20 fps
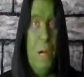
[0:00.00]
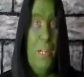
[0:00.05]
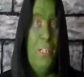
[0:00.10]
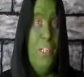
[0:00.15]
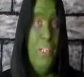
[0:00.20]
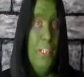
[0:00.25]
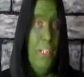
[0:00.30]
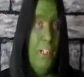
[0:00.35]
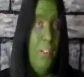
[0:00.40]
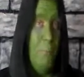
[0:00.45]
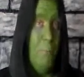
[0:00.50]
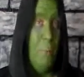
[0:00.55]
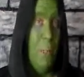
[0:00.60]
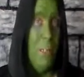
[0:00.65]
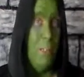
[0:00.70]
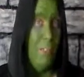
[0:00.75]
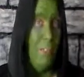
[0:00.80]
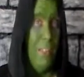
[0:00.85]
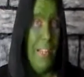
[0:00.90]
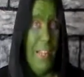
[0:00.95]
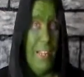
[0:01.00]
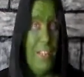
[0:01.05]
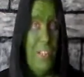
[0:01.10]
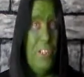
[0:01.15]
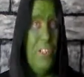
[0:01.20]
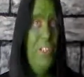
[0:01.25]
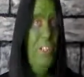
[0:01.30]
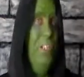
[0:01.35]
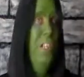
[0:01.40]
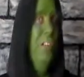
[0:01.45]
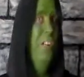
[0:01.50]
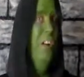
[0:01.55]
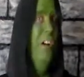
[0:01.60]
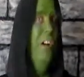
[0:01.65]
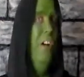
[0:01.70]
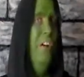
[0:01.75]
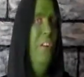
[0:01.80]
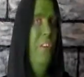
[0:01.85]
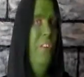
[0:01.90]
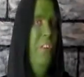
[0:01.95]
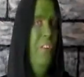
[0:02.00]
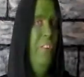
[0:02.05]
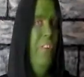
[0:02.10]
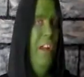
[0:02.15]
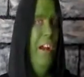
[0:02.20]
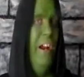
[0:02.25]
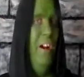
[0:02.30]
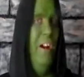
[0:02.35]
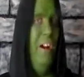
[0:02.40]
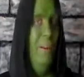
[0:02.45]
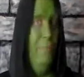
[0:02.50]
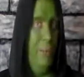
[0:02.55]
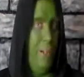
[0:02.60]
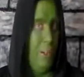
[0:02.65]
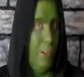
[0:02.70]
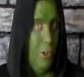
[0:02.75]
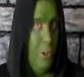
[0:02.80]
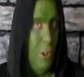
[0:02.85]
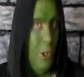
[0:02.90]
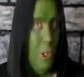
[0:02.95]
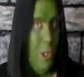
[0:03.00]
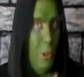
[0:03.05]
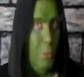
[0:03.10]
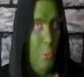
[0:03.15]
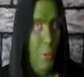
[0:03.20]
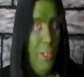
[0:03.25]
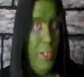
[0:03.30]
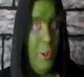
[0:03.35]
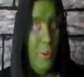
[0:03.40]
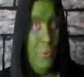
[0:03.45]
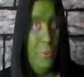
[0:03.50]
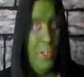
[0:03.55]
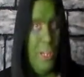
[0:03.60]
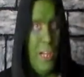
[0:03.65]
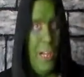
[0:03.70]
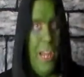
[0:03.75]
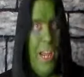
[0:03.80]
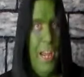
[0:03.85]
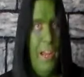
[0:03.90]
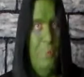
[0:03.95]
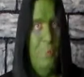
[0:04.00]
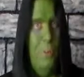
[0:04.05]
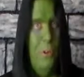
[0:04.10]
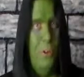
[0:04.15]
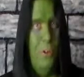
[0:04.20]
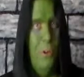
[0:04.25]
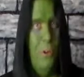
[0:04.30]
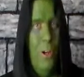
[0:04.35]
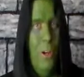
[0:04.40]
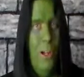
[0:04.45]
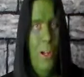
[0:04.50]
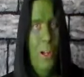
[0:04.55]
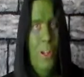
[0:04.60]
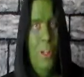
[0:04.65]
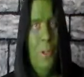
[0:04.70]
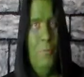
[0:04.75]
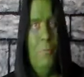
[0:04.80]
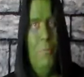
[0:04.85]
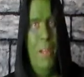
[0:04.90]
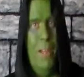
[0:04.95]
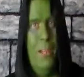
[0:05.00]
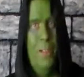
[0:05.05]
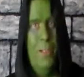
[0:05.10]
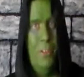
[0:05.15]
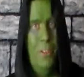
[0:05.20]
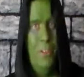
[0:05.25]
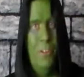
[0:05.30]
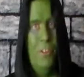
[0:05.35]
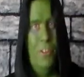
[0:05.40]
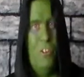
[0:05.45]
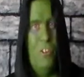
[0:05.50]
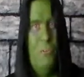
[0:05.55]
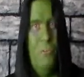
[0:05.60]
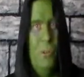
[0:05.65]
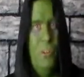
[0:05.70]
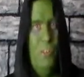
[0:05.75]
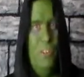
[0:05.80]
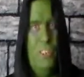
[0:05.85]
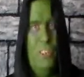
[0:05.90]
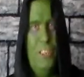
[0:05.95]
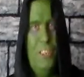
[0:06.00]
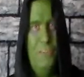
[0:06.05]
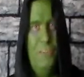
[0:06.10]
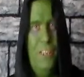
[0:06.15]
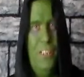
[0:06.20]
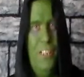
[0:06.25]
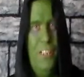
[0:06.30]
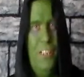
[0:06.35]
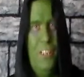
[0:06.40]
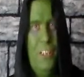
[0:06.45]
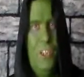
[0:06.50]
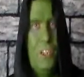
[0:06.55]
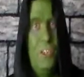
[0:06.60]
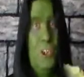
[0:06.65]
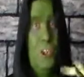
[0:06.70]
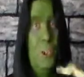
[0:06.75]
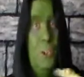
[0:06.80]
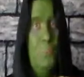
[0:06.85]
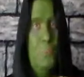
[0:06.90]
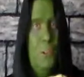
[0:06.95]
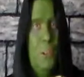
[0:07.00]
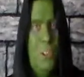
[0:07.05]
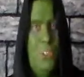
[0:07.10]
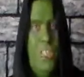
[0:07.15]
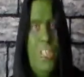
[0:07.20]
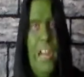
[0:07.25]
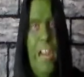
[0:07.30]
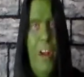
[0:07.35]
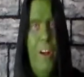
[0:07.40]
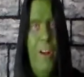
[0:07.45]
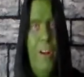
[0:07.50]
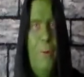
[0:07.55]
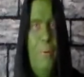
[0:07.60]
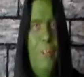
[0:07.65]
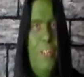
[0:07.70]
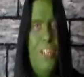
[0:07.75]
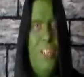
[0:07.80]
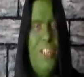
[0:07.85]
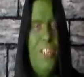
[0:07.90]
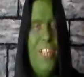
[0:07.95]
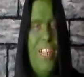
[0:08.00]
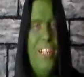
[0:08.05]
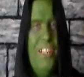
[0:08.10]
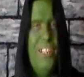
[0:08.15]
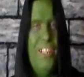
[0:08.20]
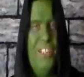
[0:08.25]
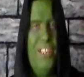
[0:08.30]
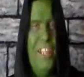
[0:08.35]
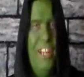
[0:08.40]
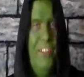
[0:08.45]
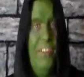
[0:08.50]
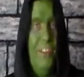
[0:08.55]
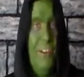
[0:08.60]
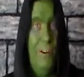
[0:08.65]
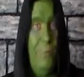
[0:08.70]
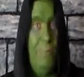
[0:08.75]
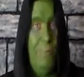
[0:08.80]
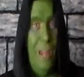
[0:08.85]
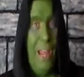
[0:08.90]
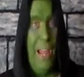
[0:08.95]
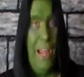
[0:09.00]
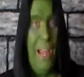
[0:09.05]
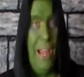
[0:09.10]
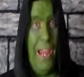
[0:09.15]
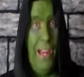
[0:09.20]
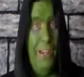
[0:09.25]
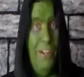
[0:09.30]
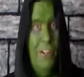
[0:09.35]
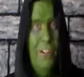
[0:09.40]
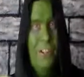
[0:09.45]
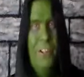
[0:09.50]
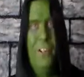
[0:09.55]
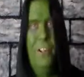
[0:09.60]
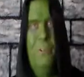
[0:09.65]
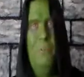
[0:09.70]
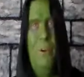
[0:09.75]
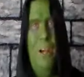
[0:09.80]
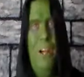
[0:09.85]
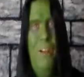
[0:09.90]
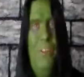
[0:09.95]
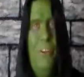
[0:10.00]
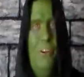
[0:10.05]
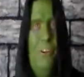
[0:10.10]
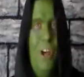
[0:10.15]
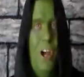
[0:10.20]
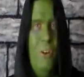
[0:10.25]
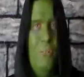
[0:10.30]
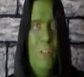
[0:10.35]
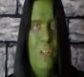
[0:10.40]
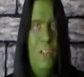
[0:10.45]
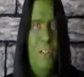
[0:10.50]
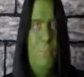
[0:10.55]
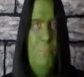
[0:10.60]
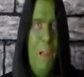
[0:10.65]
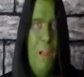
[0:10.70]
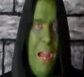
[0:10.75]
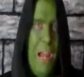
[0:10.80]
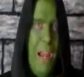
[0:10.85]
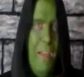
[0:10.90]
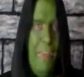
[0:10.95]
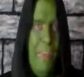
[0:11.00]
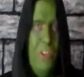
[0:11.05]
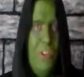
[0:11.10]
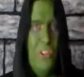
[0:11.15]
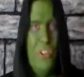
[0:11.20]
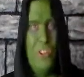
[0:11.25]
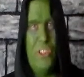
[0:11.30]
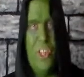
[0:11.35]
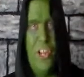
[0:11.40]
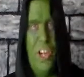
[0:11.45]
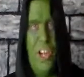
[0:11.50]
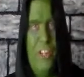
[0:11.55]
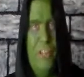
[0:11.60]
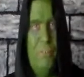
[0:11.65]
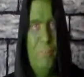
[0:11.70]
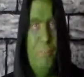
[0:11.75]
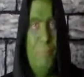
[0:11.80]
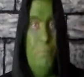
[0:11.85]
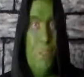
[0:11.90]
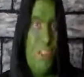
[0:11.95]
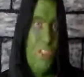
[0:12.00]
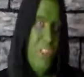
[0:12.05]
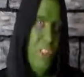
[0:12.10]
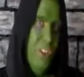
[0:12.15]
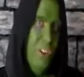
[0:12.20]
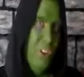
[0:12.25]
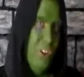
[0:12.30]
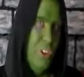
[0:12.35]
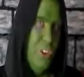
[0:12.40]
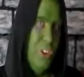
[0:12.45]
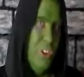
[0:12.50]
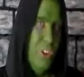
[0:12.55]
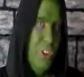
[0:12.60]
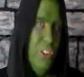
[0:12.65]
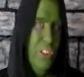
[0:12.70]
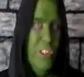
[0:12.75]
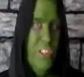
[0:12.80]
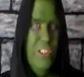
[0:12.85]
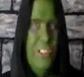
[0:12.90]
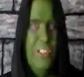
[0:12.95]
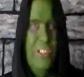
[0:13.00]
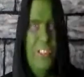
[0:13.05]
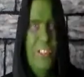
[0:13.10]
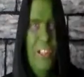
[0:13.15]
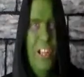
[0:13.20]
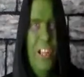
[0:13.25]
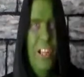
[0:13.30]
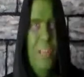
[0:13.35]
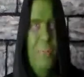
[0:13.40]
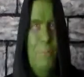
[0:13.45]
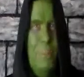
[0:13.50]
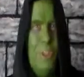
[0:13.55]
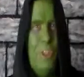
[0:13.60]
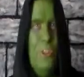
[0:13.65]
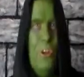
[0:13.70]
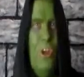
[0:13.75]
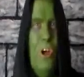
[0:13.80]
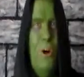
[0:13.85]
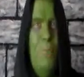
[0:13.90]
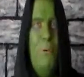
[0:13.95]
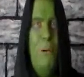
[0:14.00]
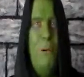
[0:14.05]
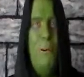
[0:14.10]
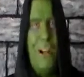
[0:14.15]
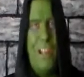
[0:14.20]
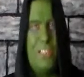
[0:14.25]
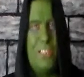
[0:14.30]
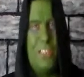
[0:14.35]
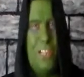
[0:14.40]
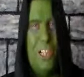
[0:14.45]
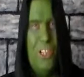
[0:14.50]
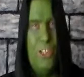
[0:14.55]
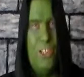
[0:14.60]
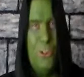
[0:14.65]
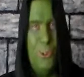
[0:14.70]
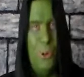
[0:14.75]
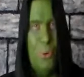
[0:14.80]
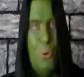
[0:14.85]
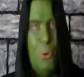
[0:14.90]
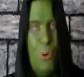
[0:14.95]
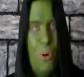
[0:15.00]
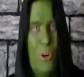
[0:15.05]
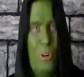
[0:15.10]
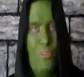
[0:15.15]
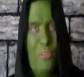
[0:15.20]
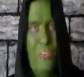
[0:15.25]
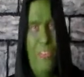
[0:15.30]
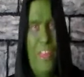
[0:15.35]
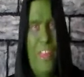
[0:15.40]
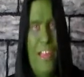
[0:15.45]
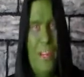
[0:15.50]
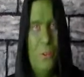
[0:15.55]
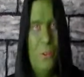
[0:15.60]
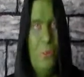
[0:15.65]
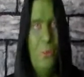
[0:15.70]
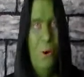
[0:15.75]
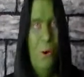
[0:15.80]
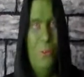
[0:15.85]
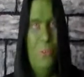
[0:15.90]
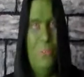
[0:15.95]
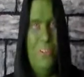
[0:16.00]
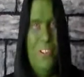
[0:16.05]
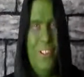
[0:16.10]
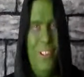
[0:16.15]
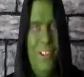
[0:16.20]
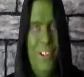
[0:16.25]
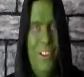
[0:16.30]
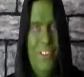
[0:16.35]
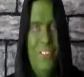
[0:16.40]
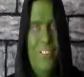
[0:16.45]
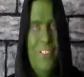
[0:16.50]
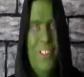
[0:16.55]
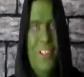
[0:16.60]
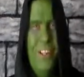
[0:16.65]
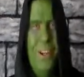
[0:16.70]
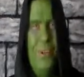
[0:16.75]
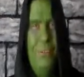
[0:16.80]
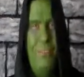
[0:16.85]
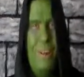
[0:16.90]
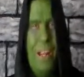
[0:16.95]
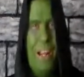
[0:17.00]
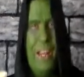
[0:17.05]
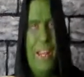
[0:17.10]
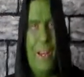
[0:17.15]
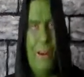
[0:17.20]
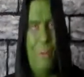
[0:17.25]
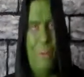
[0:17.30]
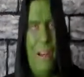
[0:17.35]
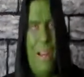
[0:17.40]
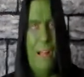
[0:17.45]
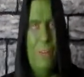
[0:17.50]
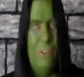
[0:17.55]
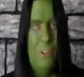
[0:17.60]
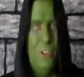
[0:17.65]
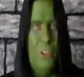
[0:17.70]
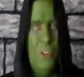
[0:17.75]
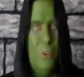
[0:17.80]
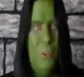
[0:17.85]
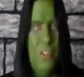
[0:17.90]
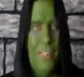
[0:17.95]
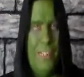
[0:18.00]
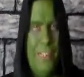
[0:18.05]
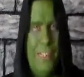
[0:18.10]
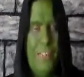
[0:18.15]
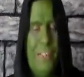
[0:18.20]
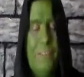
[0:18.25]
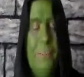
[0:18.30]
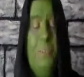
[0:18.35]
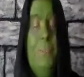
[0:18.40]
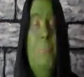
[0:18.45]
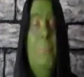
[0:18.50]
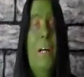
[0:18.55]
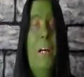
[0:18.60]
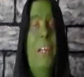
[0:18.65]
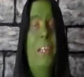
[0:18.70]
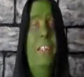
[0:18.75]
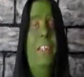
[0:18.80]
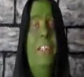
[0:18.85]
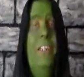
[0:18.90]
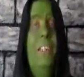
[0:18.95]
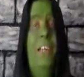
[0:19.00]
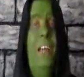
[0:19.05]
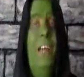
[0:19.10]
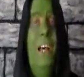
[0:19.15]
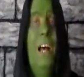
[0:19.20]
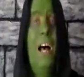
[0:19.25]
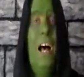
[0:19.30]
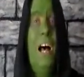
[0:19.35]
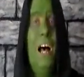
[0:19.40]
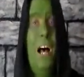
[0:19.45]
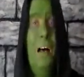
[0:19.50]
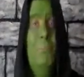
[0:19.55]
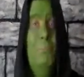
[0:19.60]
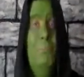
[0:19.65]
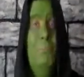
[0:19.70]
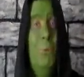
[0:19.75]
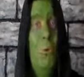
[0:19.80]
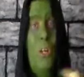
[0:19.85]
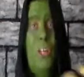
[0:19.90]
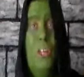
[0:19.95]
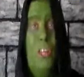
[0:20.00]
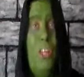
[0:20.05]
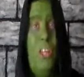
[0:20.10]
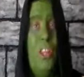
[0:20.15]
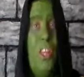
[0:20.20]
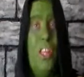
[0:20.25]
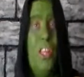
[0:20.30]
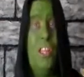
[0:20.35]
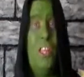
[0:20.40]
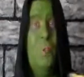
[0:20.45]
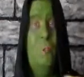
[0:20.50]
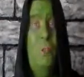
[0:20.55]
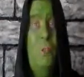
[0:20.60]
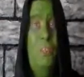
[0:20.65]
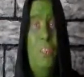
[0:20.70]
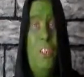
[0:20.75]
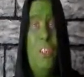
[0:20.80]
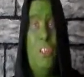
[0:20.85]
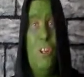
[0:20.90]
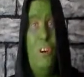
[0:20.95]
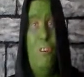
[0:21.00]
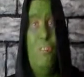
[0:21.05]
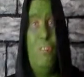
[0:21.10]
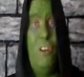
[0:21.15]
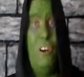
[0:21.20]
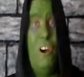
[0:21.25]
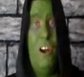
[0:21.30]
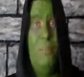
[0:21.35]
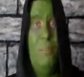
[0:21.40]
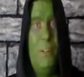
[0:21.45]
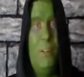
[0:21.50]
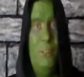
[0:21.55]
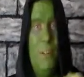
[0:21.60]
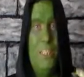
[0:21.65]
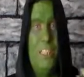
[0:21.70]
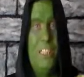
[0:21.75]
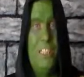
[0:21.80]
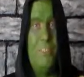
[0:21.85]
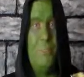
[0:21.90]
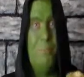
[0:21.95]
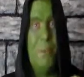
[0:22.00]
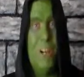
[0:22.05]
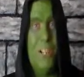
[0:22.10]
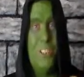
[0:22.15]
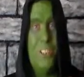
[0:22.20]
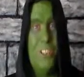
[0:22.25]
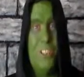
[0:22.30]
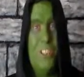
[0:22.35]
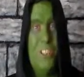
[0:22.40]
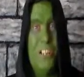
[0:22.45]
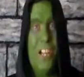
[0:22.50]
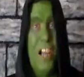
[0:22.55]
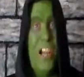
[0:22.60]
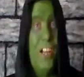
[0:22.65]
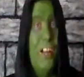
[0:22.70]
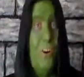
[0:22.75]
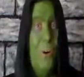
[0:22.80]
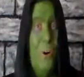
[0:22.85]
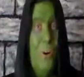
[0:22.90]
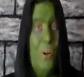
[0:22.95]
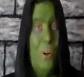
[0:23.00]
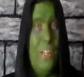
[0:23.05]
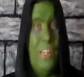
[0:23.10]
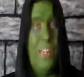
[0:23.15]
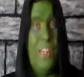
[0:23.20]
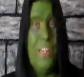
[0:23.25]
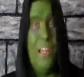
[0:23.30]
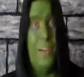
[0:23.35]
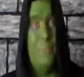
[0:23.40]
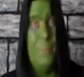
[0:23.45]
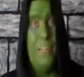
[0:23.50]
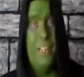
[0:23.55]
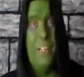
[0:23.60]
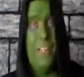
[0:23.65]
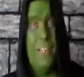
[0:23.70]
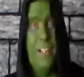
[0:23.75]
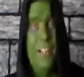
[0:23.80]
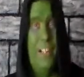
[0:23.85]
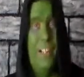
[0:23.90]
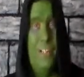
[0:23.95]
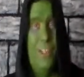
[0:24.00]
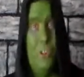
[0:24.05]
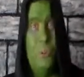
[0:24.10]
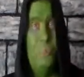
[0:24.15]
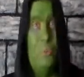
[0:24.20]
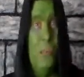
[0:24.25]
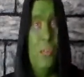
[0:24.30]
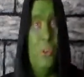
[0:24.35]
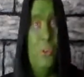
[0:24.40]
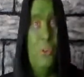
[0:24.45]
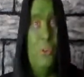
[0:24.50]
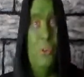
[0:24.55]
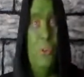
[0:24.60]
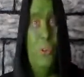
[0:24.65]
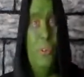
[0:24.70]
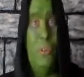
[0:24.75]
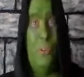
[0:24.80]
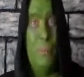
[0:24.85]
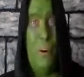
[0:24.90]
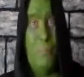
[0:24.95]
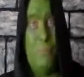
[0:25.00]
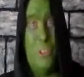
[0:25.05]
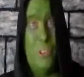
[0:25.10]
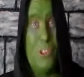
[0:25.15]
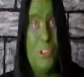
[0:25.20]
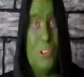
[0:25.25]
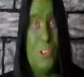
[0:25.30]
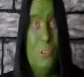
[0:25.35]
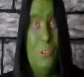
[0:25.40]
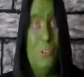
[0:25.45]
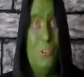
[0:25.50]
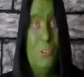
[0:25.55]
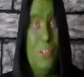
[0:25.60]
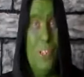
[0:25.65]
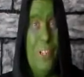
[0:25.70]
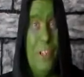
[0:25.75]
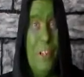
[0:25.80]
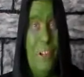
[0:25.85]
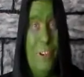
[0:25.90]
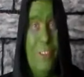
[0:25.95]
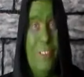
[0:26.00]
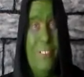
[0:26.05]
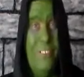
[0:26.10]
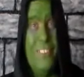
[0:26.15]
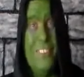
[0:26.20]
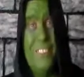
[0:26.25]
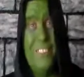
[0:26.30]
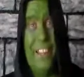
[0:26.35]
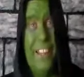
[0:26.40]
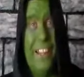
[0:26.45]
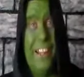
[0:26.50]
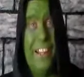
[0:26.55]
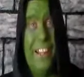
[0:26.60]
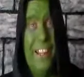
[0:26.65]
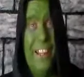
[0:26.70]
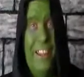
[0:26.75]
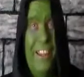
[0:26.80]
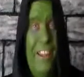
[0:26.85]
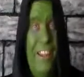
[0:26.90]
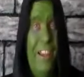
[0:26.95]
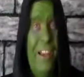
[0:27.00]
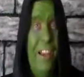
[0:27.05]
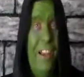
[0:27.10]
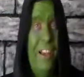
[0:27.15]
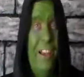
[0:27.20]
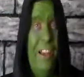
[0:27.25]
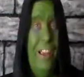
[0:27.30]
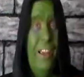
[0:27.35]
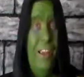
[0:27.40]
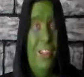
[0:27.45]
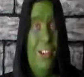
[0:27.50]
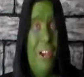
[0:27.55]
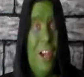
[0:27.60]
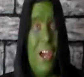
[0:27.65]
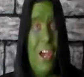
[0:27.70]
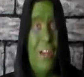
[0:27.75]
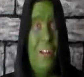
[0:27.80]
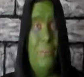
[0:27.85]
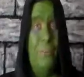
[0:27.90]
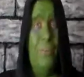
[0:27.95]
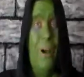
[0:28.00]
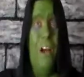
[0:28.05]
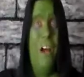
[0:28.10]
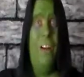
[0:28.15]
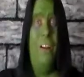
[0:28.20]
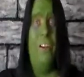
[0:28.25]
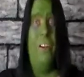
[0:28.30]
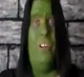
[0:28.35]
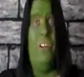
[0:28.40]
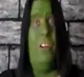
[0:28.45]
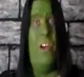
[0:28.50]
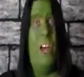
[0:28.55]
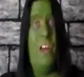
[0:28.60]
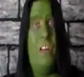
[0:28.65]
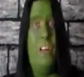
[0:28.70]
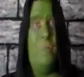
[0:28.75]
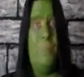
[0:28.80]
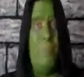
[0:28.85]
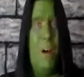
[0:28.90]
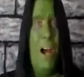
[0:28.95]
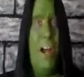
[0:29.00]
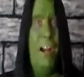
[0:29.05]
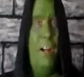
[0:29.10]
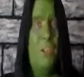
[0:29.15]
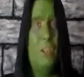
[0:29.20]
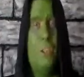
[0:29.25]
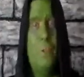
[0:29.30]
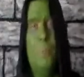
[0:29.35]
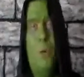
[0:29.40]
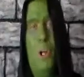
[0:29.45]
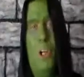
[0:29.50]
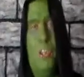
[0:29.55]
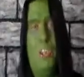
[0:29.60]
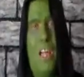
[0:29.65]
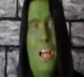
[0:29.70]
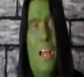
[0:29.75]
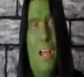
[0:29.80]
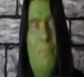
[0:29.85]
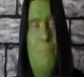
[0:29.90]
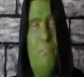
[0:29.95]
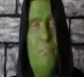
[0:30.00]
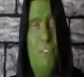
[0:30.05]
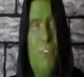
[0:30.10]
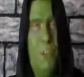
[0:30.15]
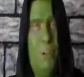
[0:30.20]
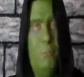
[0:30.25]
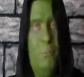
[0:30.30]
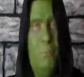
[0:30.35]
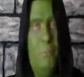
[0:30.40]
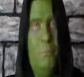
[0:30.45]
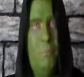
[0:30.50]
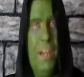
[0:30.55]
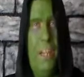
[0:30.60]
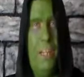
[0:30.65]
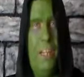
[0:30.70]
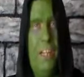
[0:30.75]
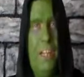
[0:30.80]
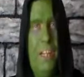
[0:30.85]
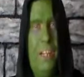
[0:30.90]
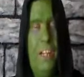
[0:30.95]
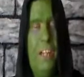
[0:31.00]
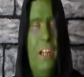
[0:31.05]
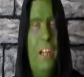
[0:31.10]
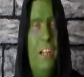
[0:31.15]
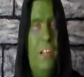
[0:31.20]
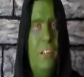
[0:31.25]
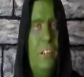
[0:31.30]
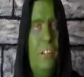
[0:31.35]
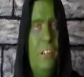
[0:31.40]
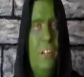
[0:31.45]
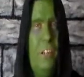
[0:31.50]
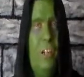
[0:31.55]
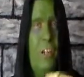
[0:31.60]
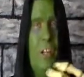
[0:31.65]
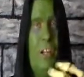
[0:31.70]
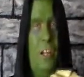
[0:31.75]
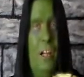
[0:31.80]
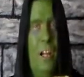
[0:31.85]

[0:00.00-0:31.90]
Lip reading: bunion, but that's neither here nor there. I mean, we don't claim to for the movies to be super scary. We just like to say they're bad. Well, they're not really bad. They're just kind of misunderstood. And Mr. Lobo, I'll send you a quarter for that quote, when I get around to doing it. But what did you think of the movie so far? I mean, wasn't the monster kind of hokey? I mean, the big dude in a rubber suit, it's like, you gotta admire small-time filmmaking and